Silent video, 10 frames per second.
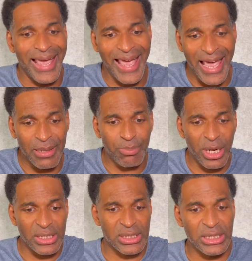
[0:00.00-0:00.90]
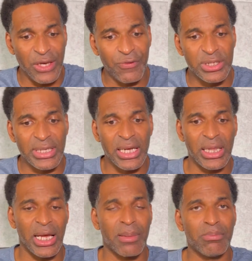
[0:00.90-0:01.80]
And personally, if you're staying
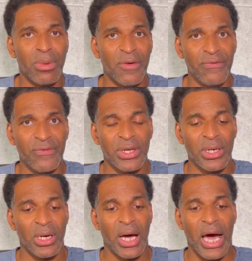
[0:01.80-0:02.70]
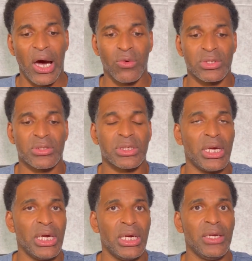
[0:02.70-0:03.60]
like a month, I would
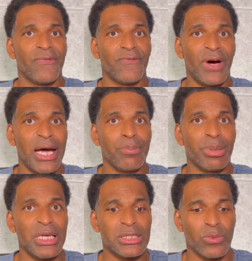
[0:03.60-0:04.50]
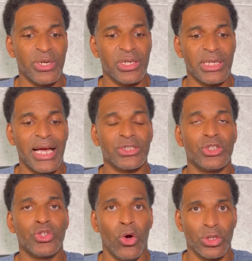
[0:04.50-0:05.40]
say find places where you can
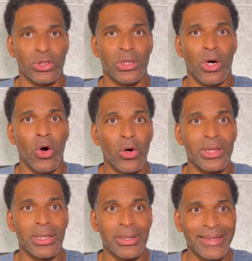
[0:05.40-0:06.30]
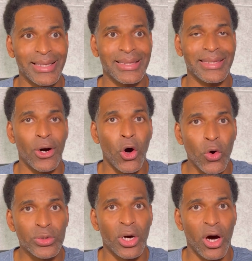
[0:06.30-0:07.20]
actually talk to the
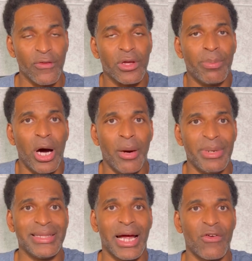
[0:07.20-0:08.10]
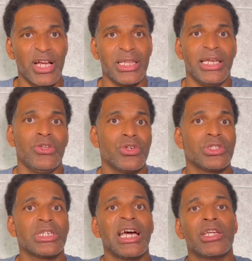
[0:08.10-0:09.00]
owner of the apartment directly, and you
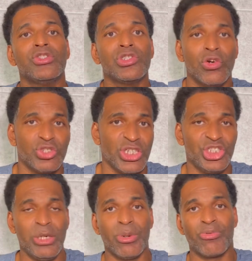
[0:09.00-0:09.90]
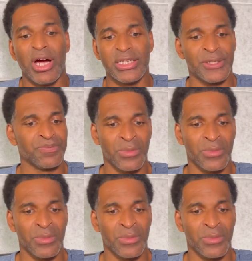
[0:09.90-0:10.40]
can kind of negotiate cheaper price.